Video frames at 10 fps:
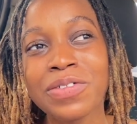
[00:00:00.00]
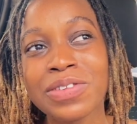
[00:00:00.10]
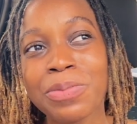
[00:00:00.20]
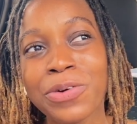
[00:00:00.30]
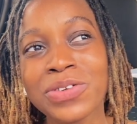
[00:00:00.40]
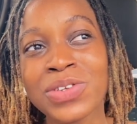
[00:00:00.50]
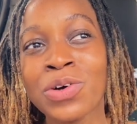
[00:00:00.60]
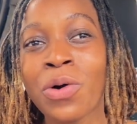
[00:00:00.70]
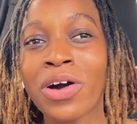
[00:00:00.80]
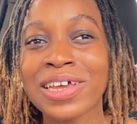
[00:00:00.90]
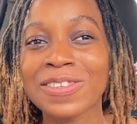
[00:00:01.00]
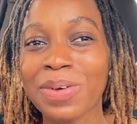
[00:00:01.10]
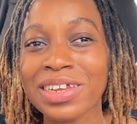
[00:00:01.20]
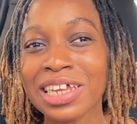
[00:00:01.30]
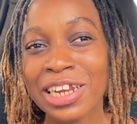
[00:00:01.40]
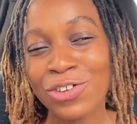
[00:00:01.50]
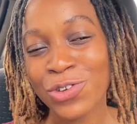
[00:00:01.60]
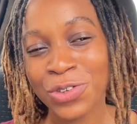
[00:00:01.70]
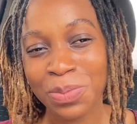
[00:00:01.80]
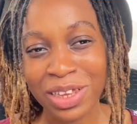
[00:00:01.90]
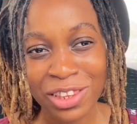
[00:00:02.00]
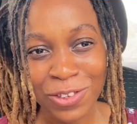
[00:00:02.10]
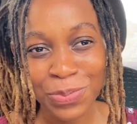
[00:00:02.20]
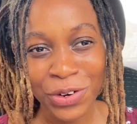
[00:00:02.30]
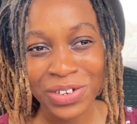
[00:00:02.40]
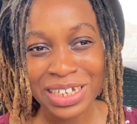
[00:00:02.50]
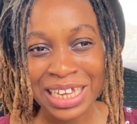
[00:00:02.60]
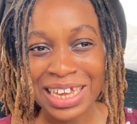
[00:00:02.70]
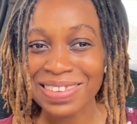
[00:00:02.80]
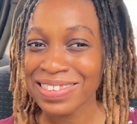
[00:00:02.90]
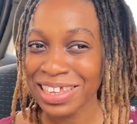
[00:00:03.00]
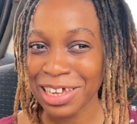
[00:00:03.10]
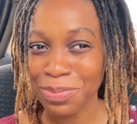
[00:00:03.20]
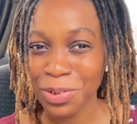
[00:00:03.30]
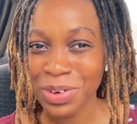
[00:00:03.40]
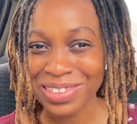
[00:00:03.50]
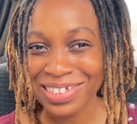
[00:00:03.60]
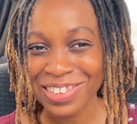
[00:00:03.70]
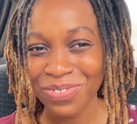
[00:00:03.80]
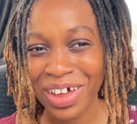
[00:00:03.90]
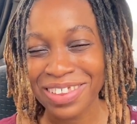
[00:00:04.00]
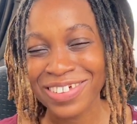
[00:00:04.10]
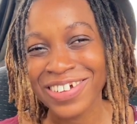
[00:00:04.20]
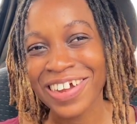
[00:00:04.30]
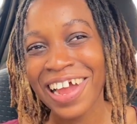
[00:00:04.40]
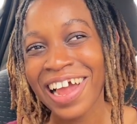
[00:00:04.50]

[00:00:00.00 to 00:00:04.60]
the person who unexpectedly shows up at this birthday is Kip, Winter's father.